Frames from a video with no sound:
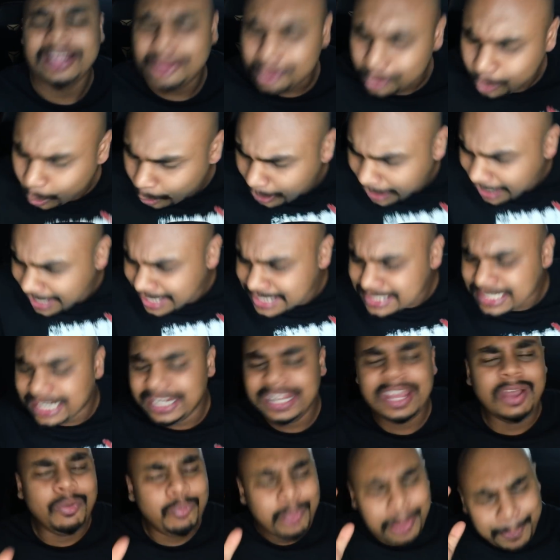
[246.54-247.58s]
Today is the
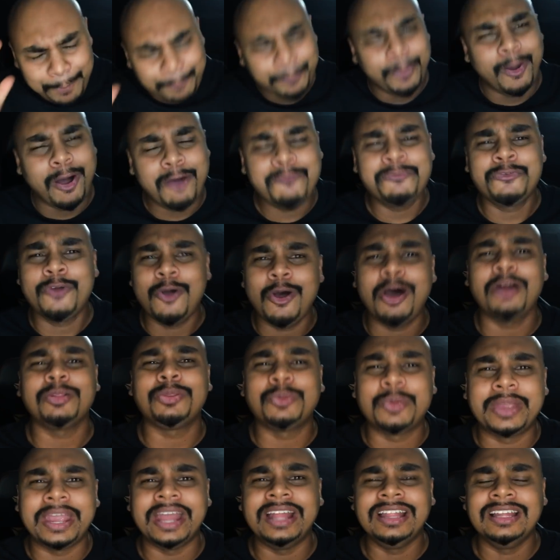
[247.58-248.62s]
day we both go out
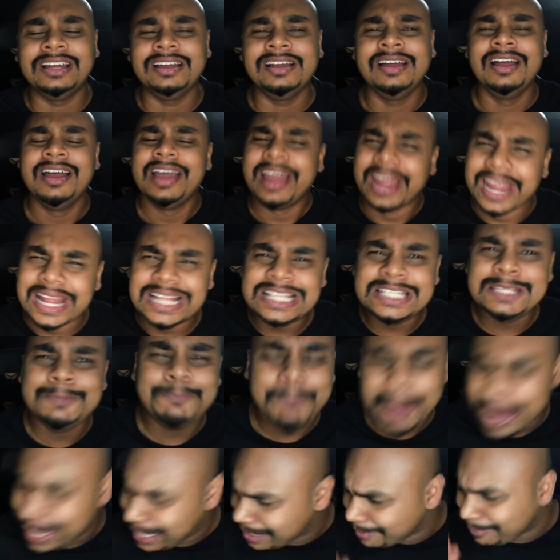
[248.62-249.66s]
together and
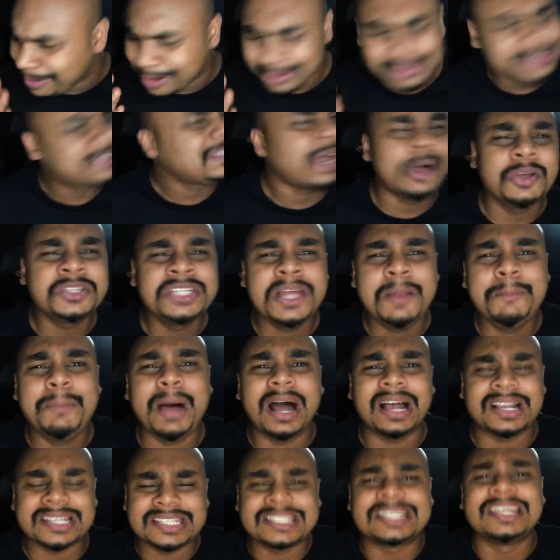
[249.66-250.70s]
spend about
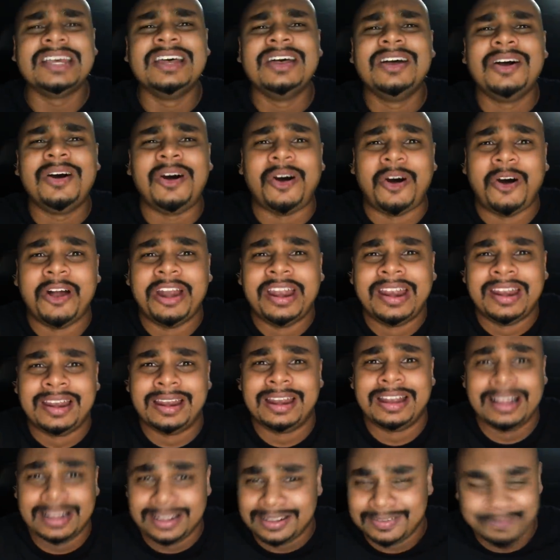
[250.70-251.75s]
$1,000 on
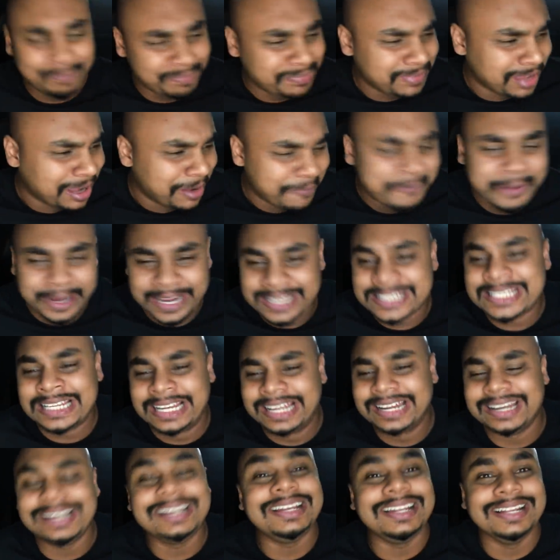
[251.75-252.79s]
a
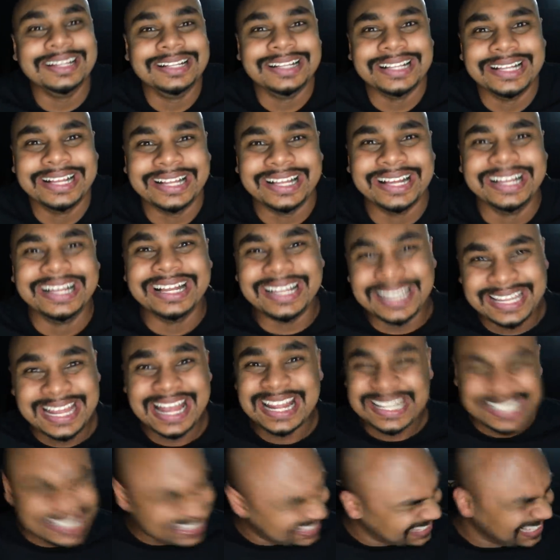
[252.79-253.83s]
bracelet.
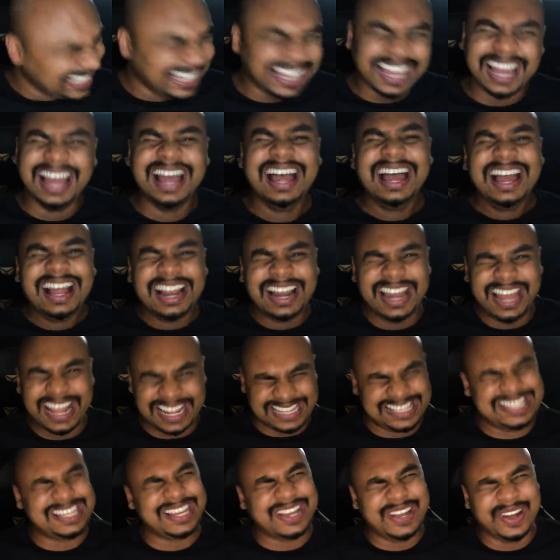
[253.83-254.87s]

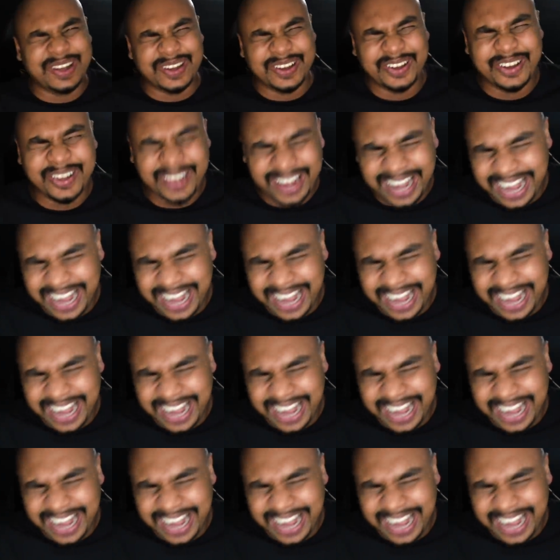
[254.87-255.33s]
Let's go.